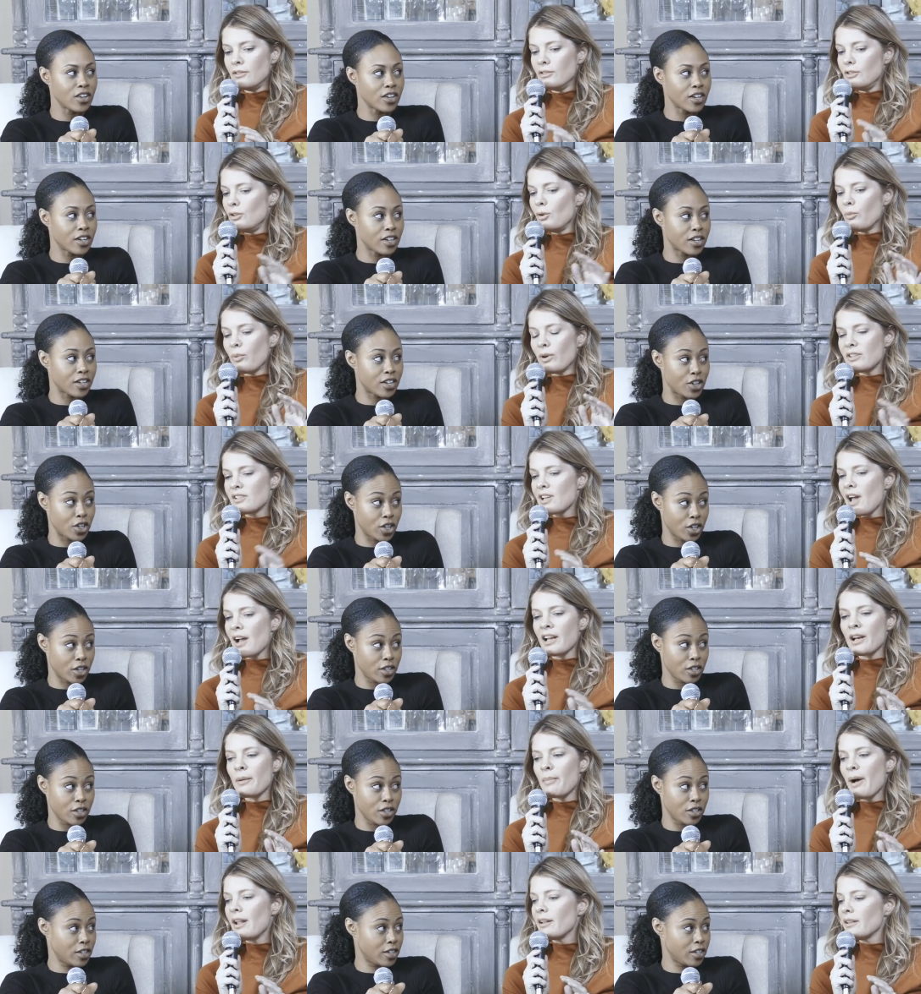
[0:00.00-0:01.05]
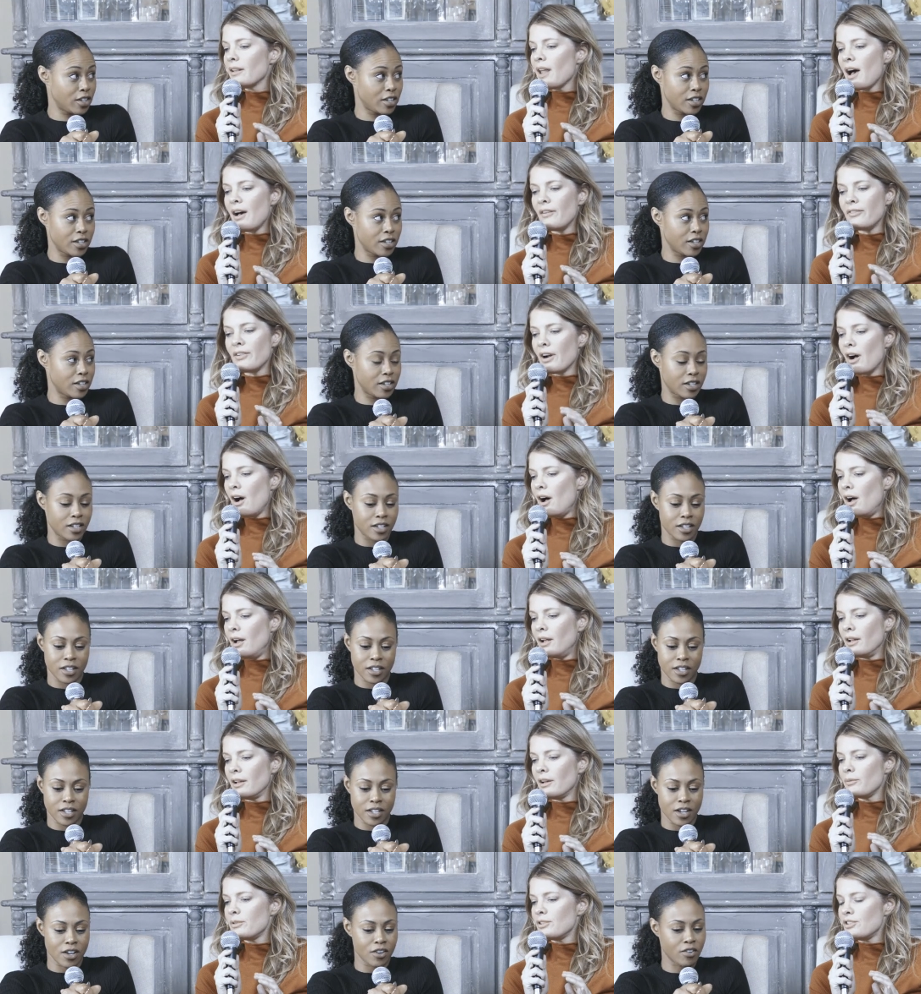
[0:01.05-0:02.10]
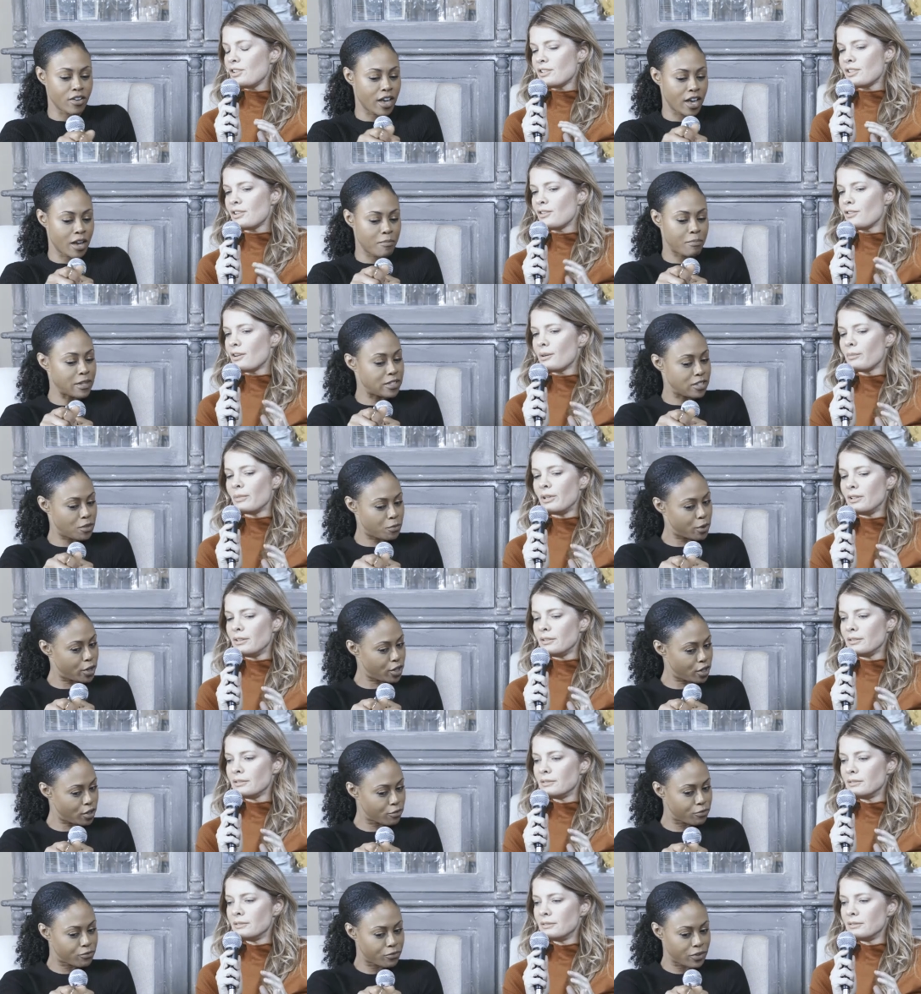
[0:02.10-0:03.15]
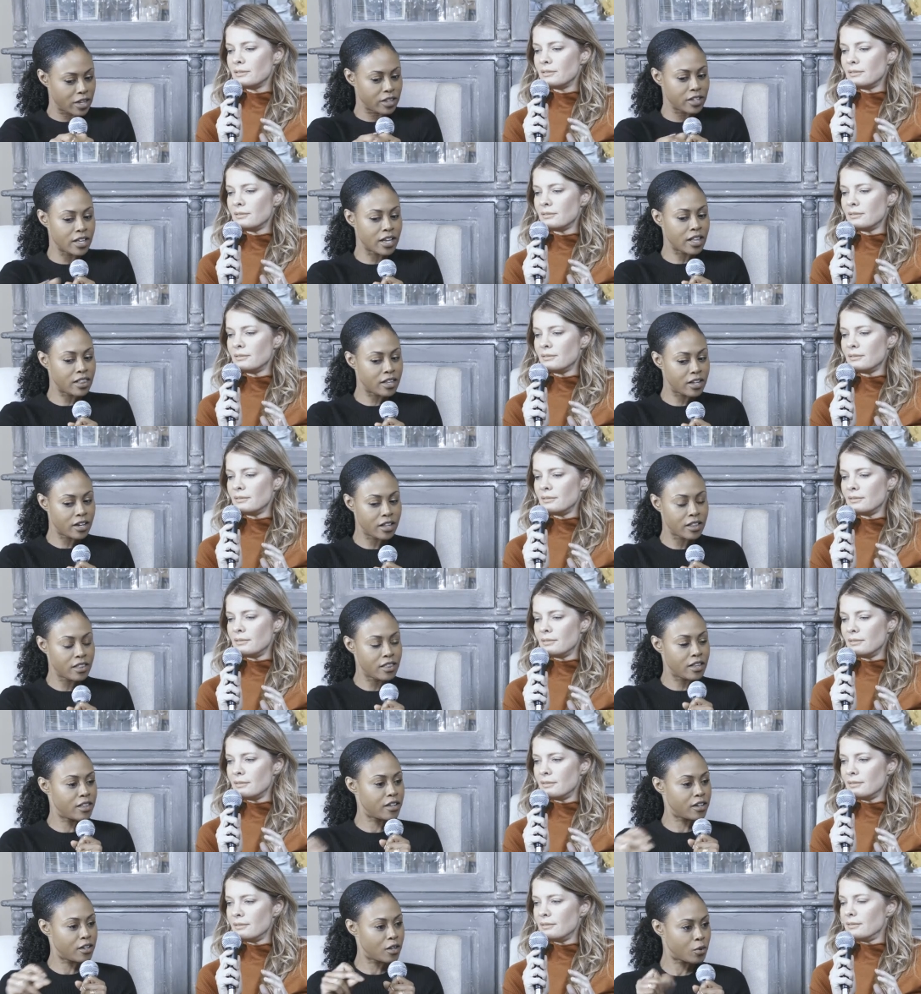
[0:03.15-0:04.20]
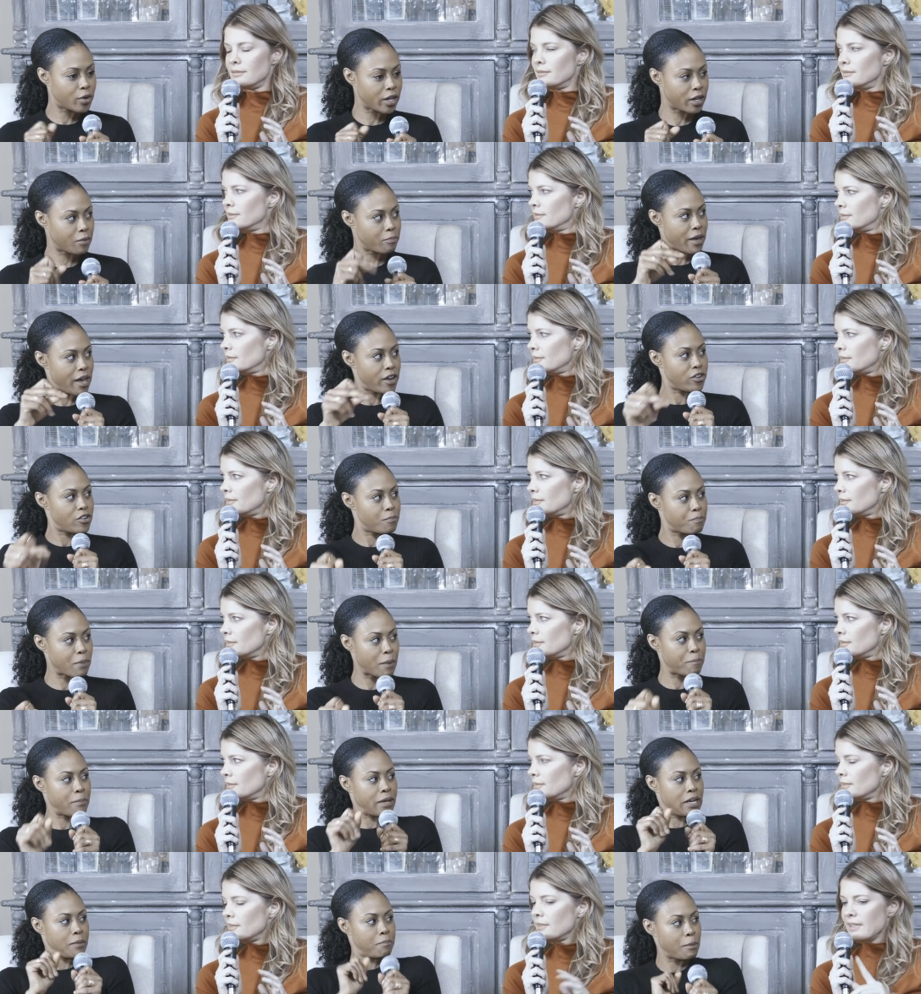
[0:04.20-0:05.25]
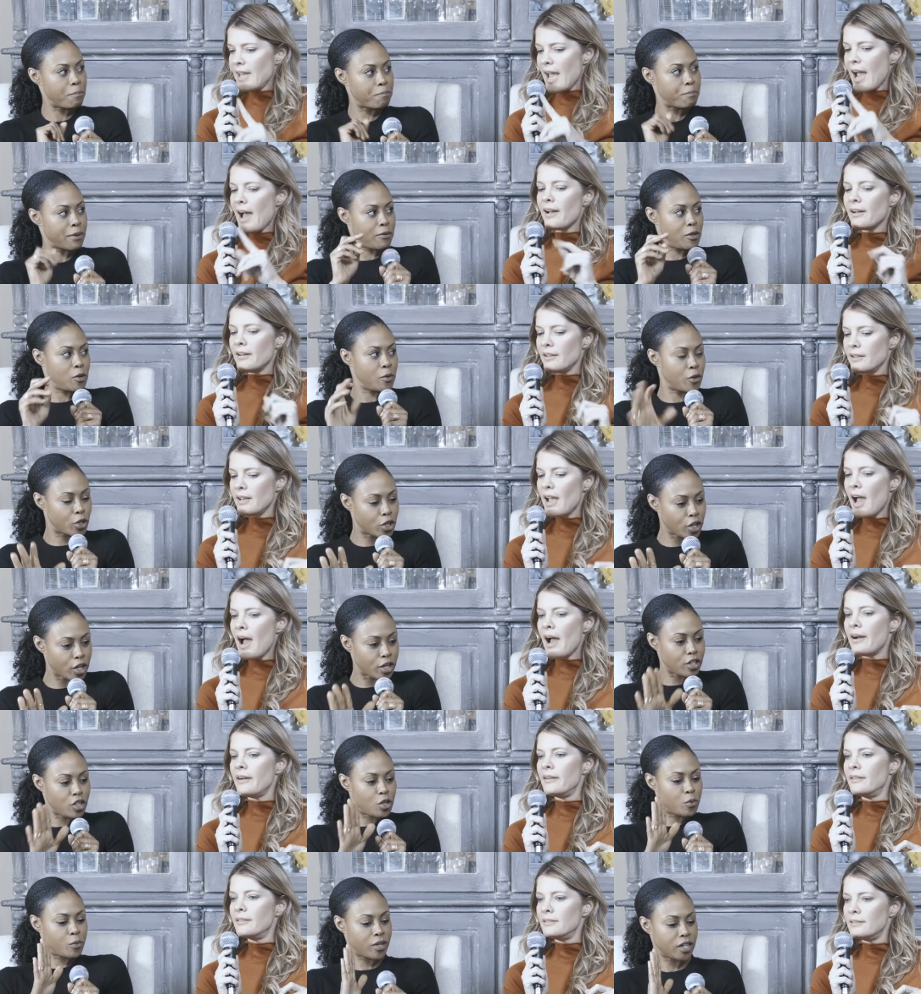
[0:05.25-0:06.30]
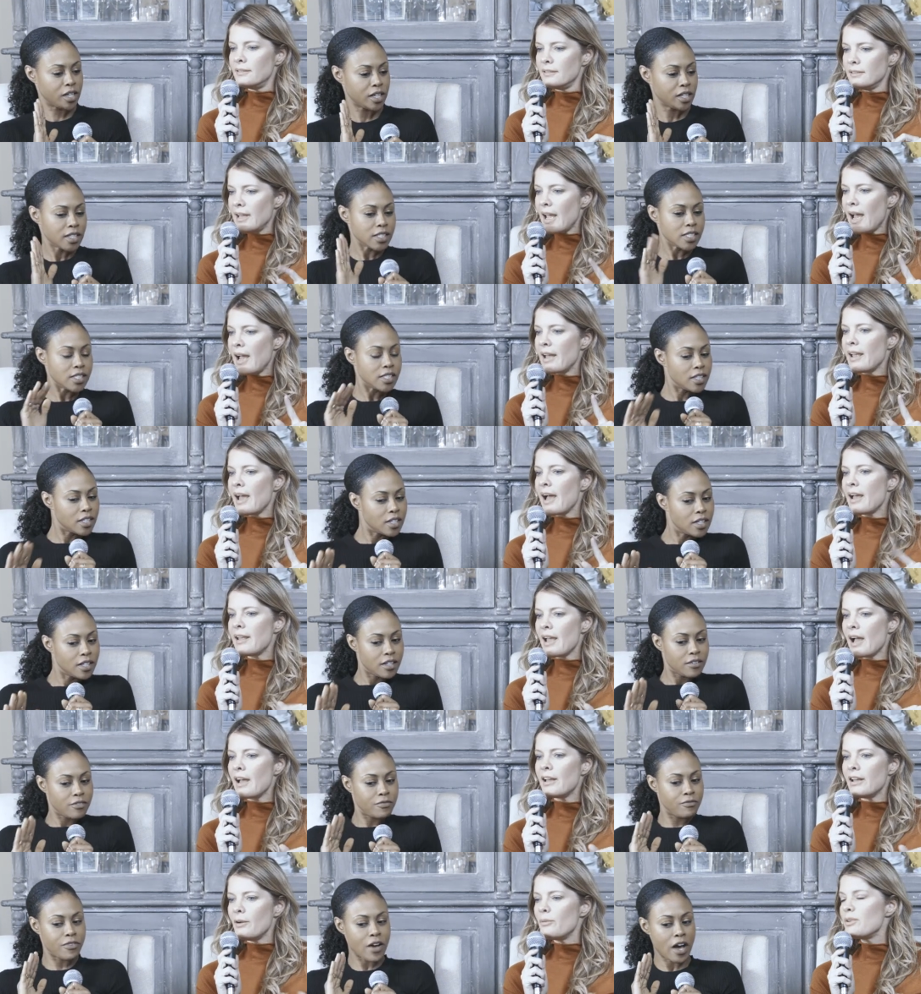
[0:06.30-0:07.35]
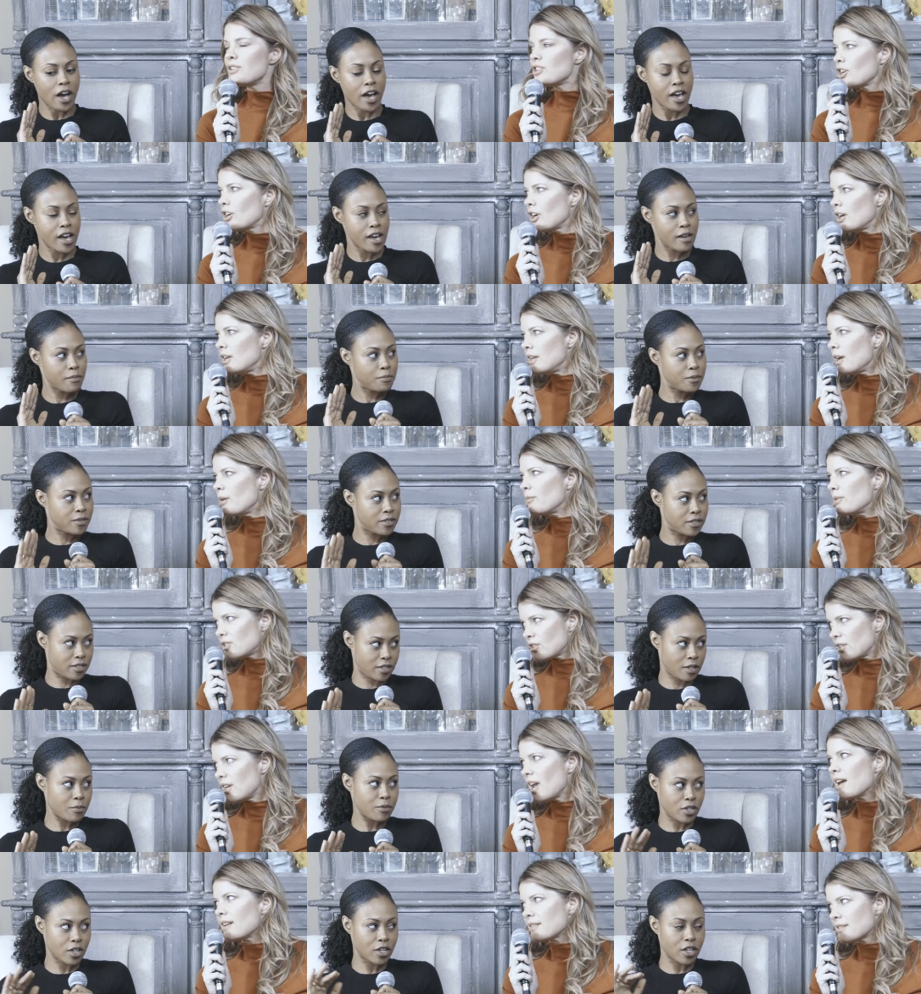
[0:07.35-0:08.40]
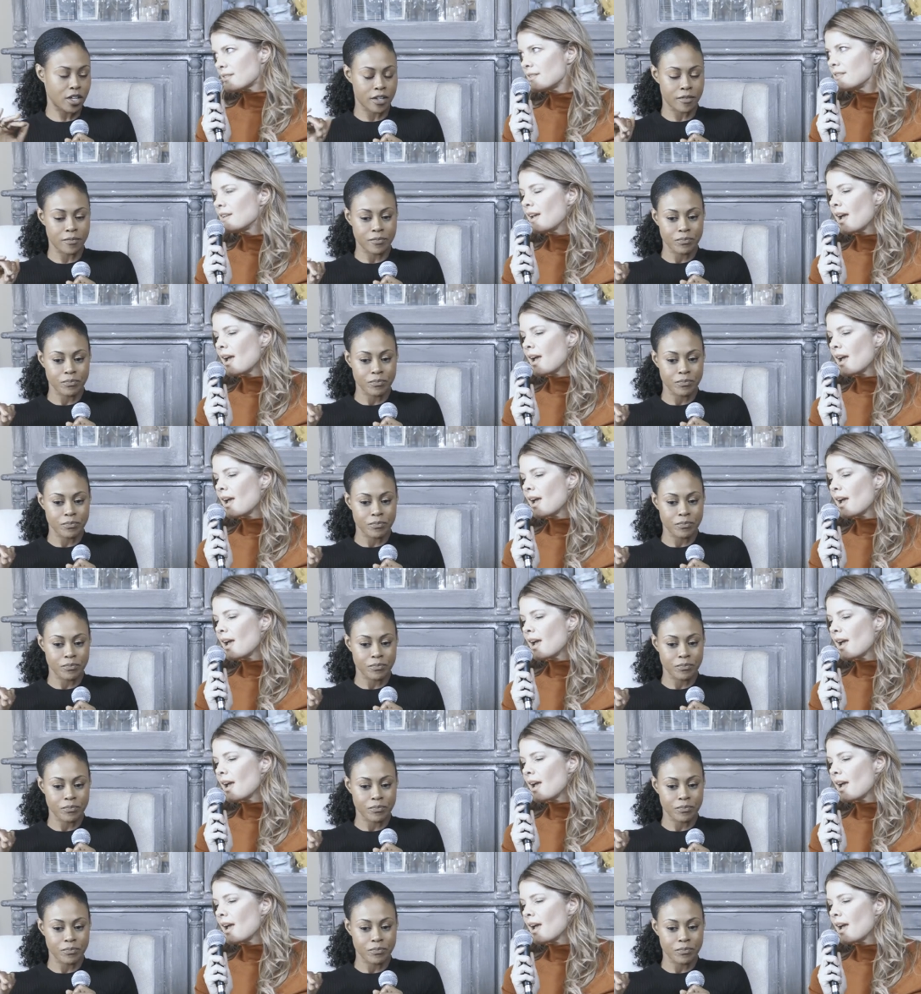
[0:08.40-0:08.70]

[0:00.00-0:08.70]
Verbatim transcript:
Speaker 1: you weren't talking about love at all. It was okay, just normal. But were you
Speaker 2: feeling a little the little quick band trip up? But yeah, you were yeah. good. You were
Speaker 1: yeah, yeah, yeah. It vibes. was a good. It was it yes, good.